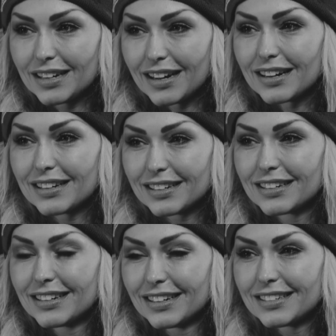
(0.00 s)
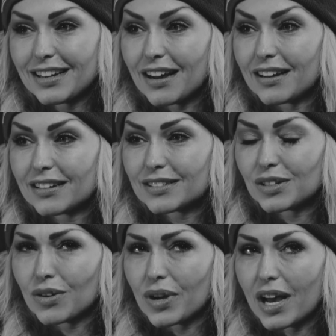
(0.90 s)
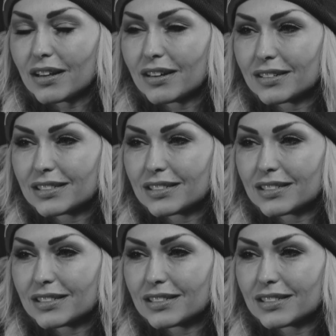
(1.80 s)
Yeah. Yeah, in Ocala.